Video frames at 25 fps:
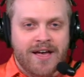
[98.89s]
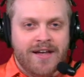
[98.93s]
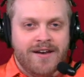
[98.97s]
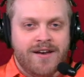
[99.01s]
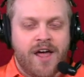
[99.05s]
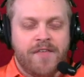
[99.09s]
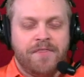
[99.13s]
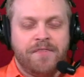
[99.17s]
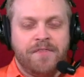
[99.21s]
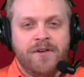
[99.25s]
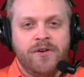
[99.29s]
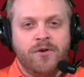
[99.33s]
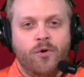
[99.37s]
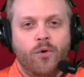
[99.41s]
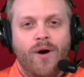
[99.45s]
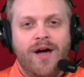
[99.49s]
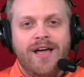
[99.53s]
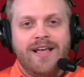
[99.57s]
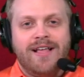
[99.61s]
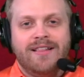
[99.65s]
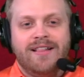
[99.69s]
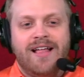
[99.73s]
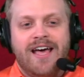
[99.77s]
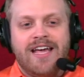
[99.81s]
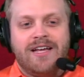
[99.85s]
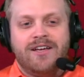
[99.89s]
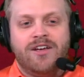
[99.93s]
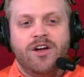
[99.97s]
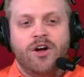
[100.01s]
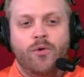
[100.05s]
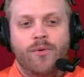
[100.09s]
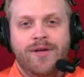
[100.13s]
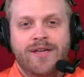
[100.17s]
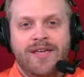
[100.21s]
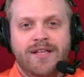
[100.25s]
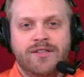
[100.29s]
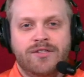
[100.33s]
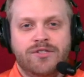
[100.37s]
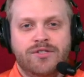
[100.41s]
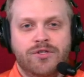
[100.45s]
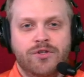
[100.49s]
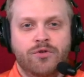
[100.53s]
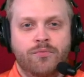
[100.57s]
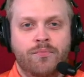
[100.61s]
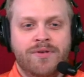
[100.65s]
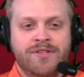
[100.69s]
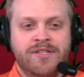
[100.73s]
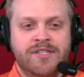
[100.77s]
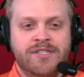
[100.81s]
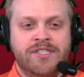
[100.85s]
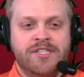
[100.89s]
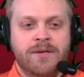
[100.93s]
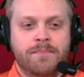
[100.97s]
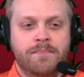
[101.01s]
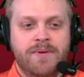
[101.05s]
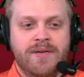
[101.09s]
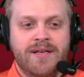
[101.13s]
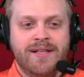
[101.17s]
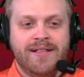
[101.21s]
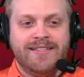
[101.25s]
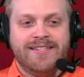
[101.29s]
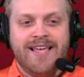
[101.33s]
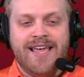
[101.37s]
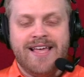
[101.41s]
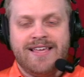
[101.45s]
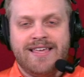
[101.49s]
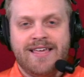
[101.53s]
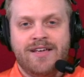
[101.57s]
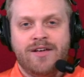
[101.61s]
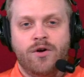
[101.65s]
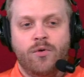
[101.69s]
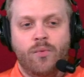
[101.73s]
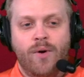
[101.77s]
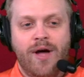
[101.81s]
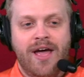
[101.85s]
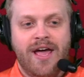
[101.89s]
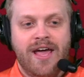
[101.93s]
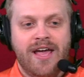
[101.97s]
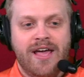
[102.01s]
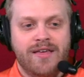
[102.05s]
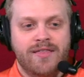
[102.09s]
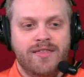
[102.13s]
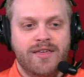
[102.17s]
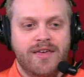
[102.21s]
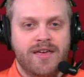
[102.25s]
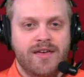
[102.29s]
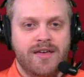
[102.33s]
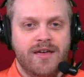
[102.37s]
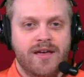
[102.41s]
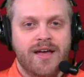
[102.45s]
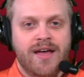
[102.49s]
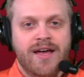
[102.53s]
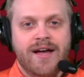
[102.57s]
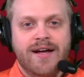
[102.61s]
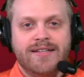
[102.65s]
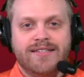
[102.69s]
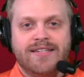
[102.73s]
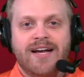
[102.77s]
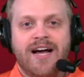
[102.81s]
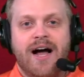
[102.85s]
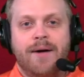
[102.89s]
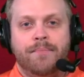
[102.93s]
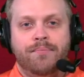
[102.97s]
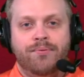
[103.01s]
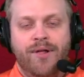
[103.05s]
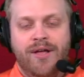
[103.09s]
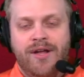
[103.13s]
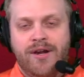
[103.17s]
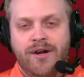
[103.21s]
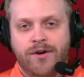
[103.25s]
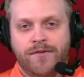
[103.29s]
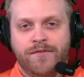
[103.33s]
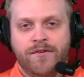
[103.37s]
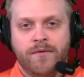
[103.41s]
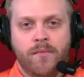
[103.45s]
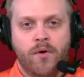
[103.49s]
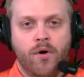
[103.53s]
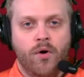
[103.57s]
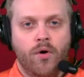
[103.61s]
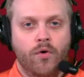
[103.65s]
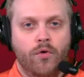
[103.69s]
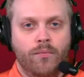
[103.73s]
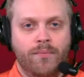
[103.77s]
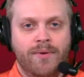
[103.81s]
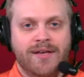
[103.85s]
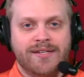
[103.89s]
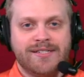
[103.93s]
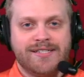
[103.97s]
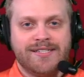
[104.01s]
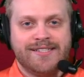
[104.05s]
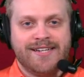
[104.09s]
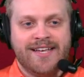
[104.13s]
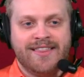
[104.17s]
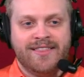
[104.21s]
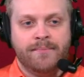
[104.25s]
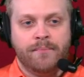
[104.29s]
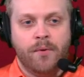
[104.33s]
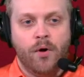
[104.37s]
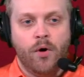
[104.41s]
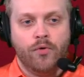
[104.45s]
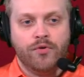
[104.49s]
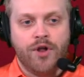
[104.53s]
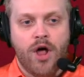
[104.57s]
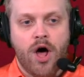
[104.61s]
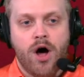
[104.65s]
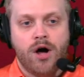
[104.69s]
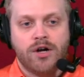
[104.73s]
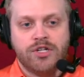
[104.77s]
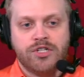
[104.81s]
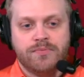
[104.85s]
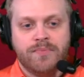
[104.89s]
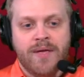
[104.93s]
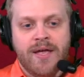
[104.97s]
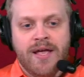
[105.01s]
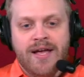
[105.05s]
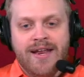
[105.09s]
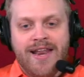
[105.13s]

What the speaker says: Nothing quite like going into Mississippi and taking away the top player from Ole Miss and the Bulldogs.